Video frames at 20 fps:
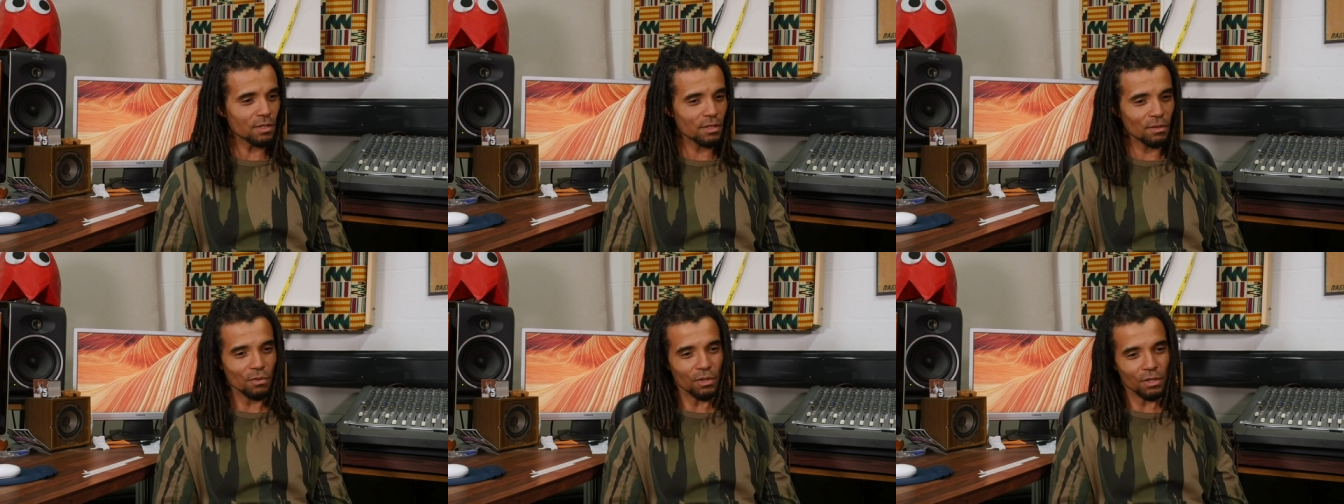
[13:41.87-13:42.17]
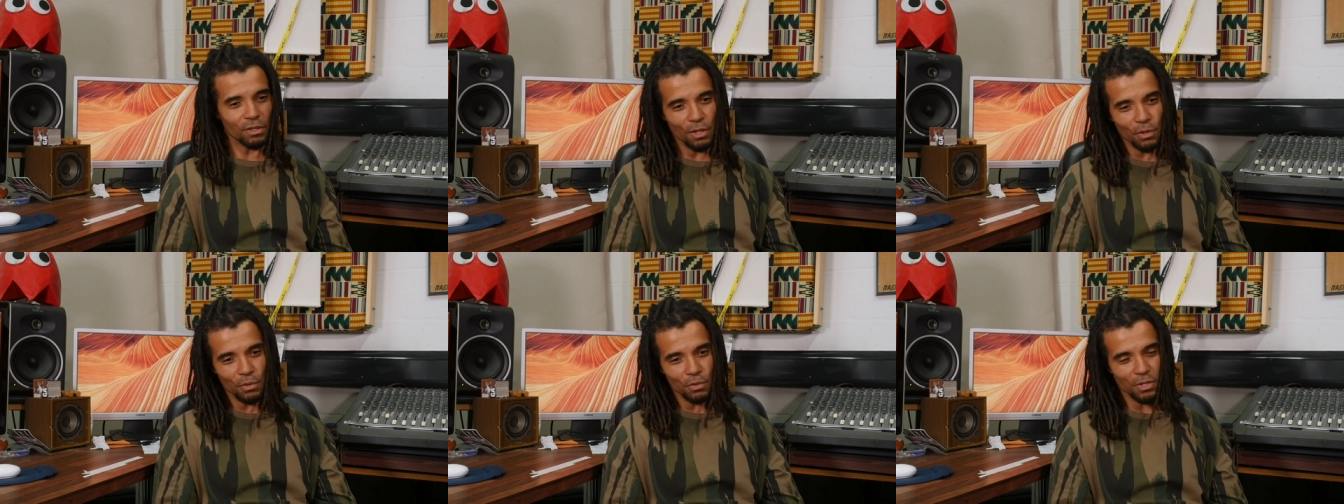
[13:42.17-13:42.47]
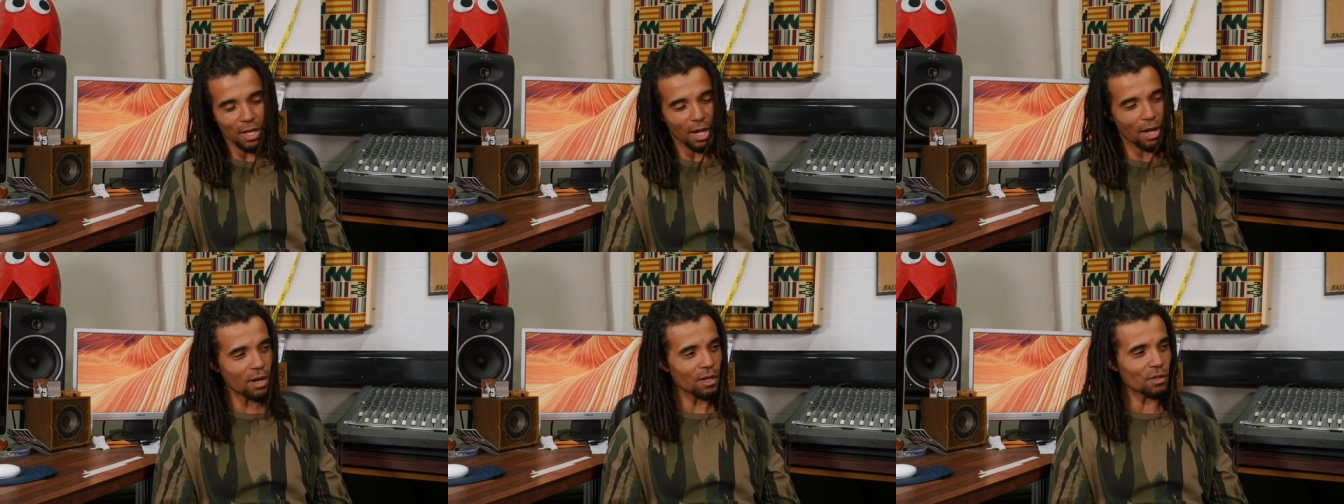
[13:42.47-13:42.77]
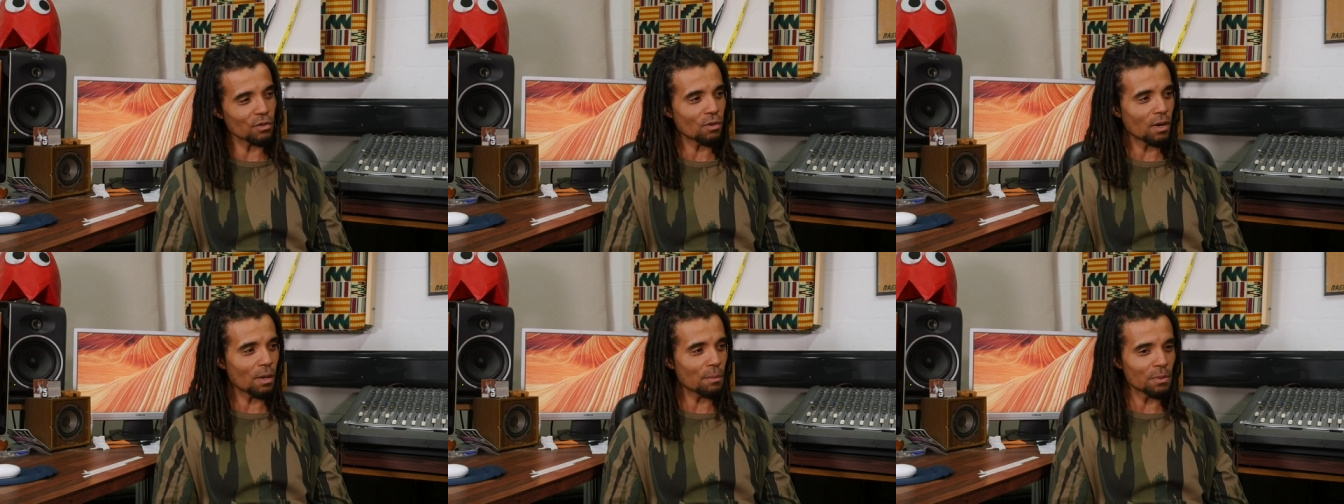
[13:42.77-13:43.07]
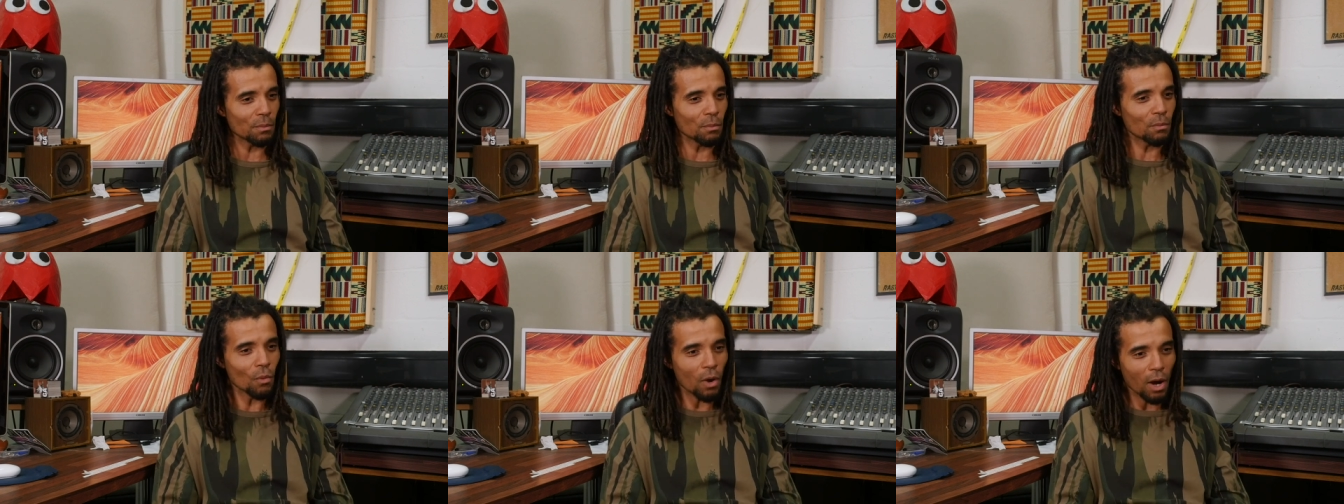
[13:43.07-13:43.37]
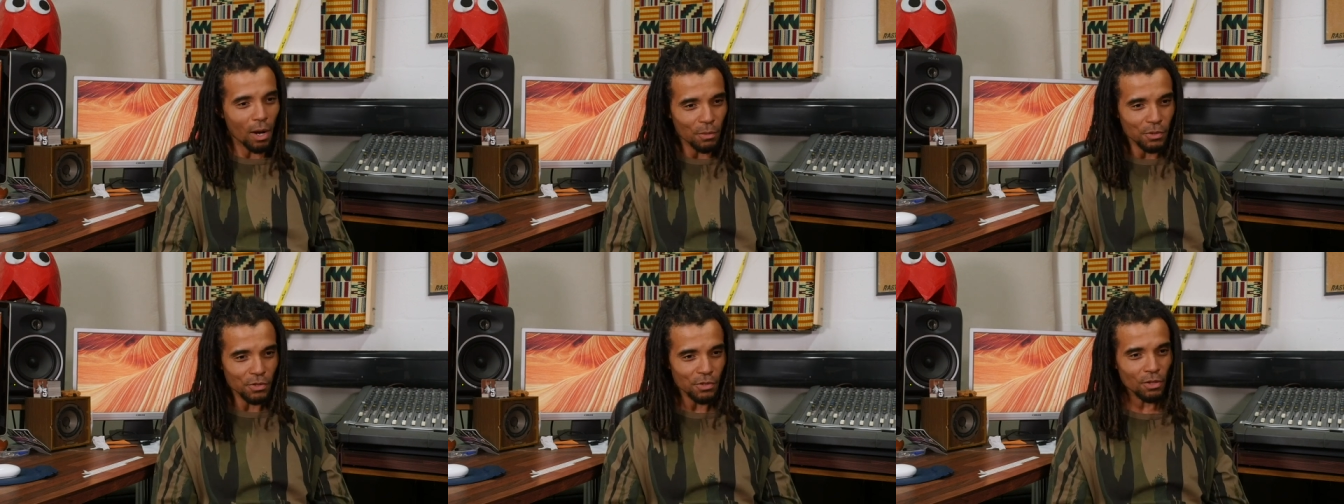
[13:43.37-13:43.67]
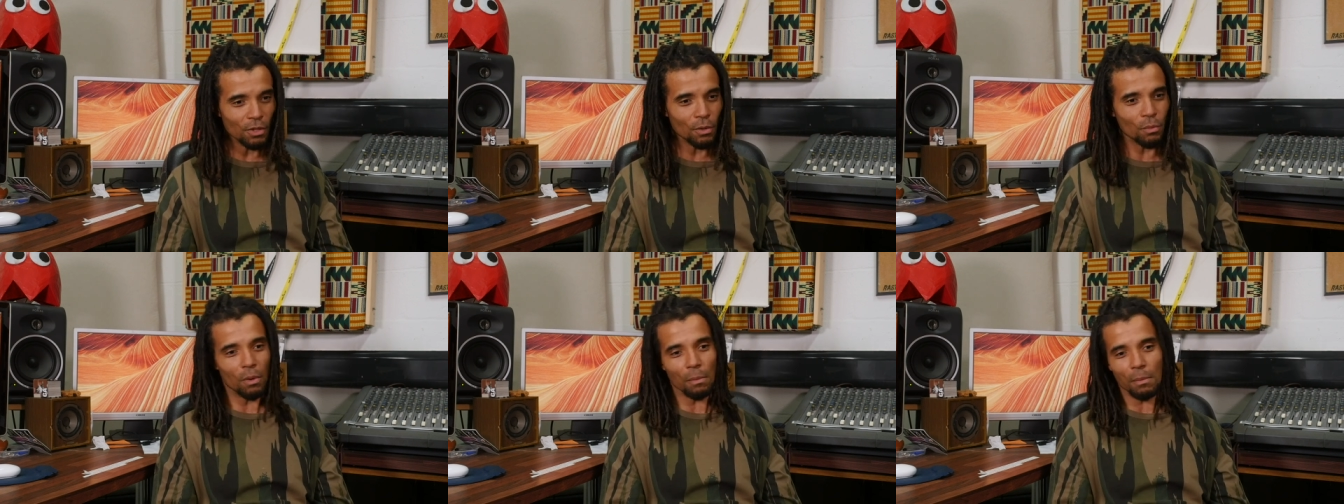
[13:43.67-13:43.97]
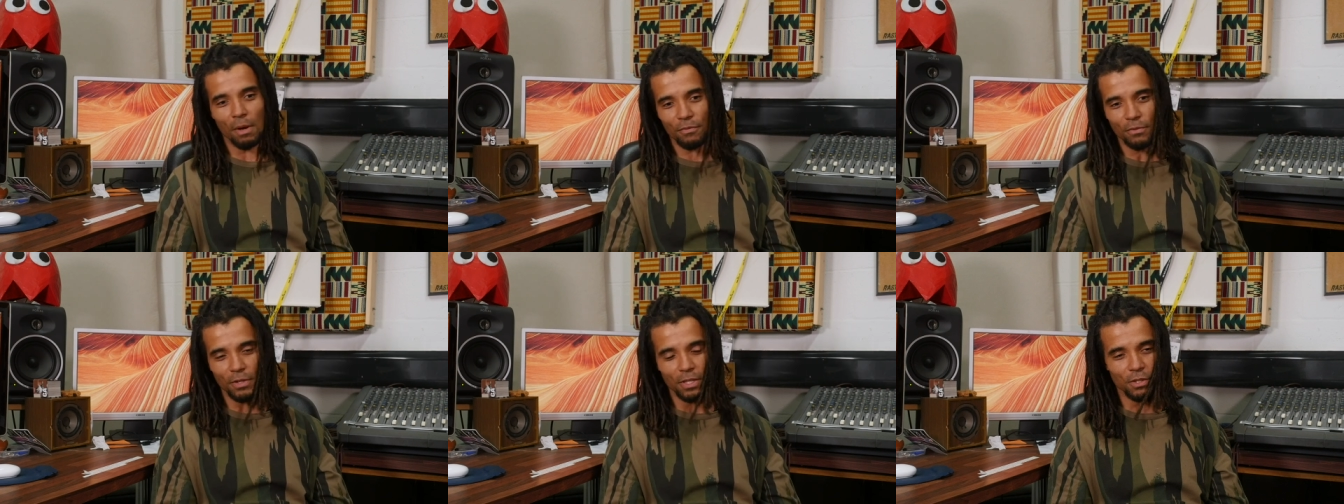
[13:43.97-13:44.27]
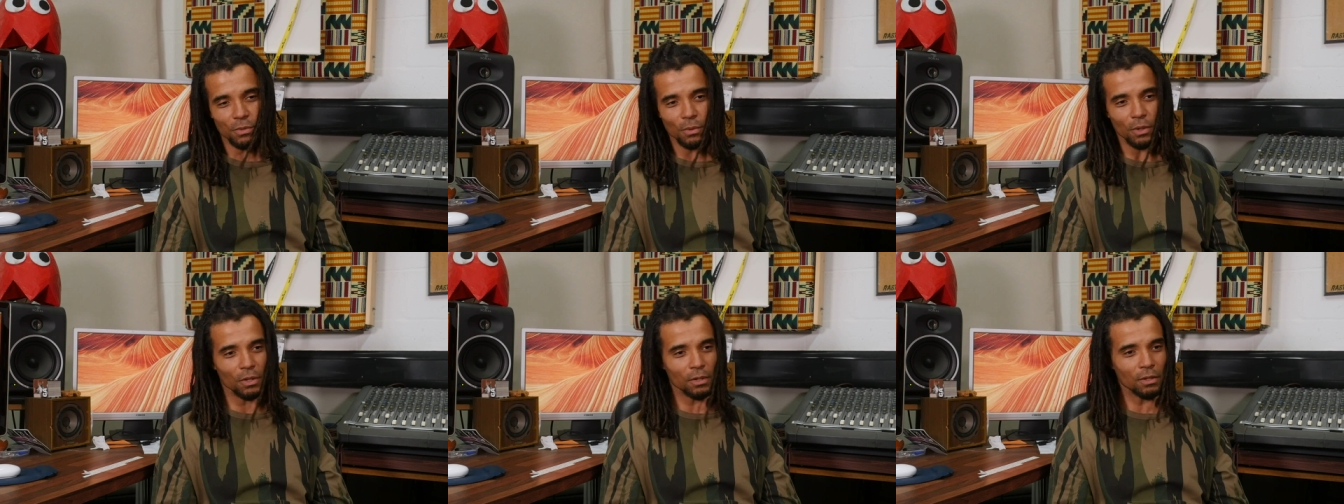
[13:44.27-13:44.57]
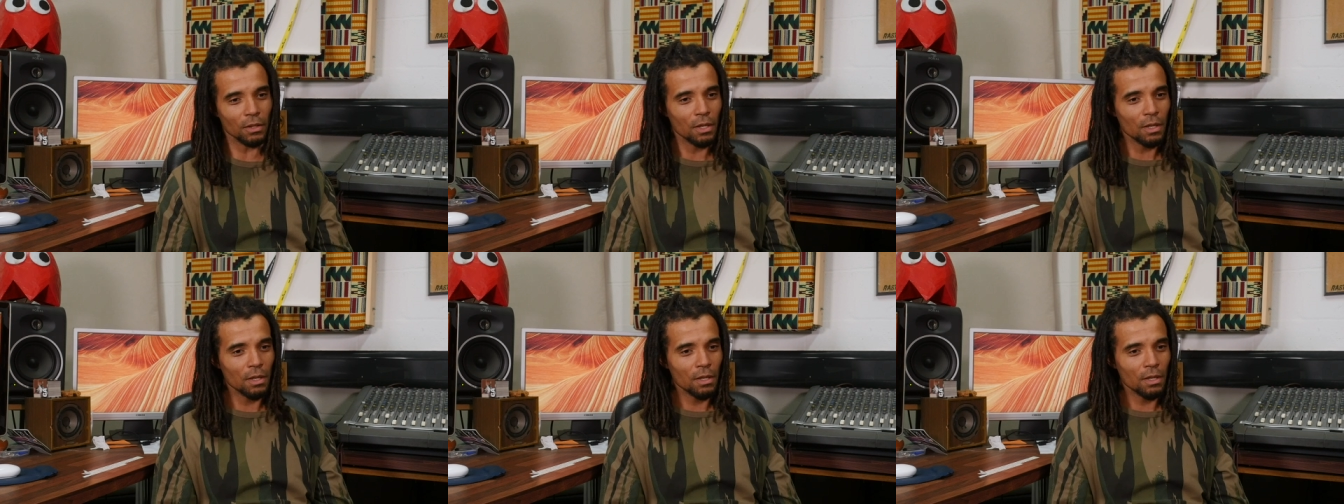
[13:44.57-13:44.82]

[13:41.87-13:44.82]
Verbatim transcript: is everyone knows how I grew up and what I was on and what my friends were on.